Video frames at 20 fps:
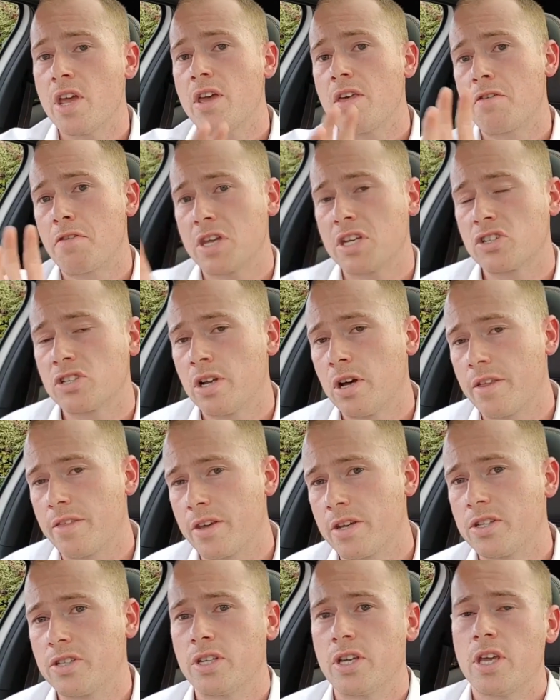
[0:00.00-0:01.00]
things like
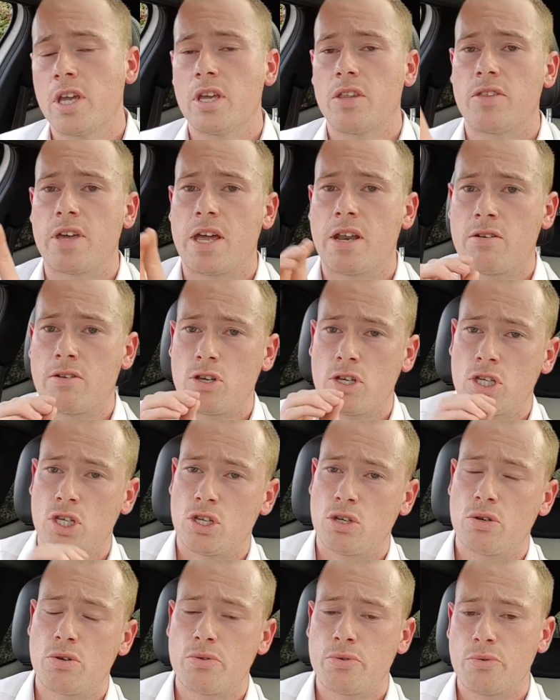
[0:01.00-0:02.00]
this, then
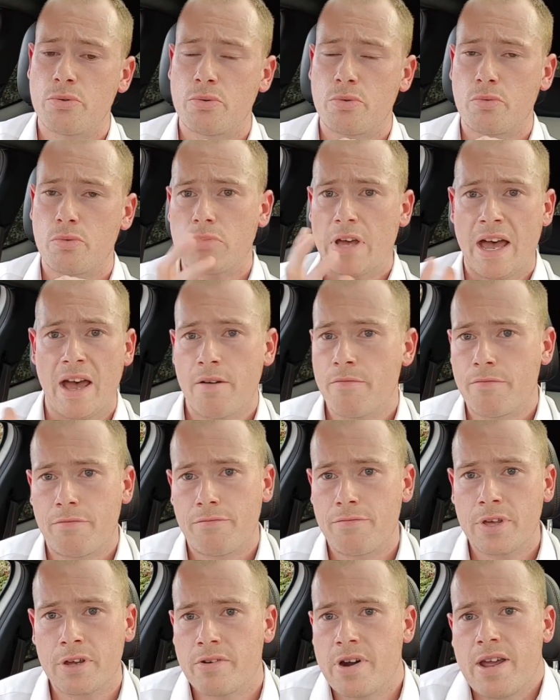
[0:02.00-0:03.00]
you
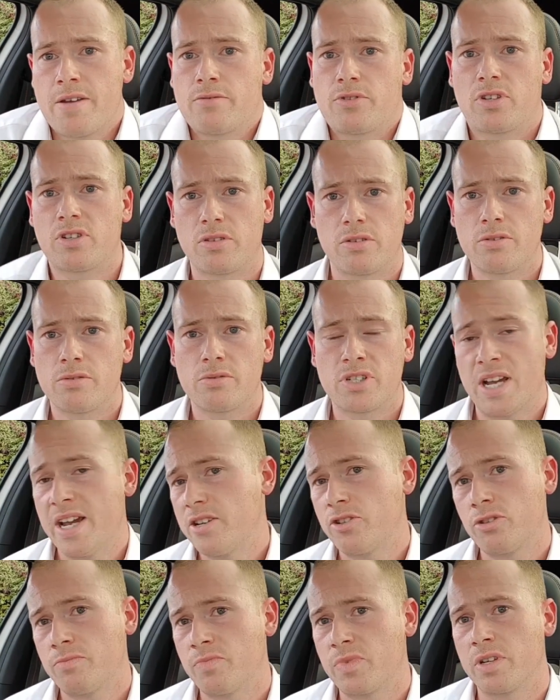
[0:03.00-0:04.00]
have the grounds to
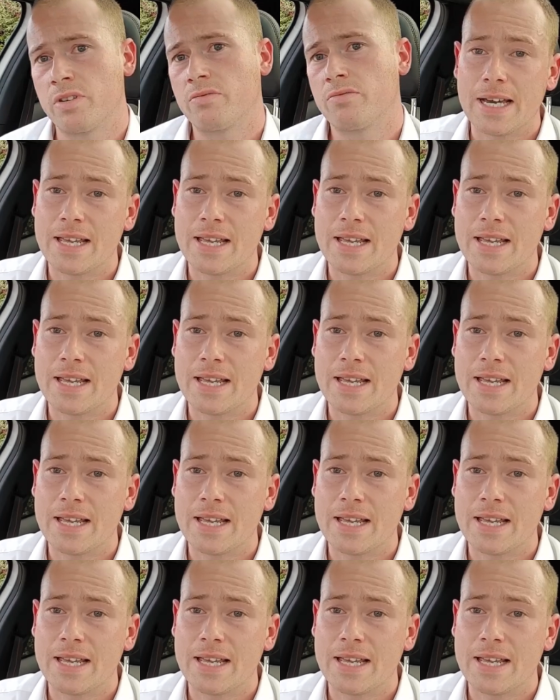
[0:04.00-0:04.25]
say something.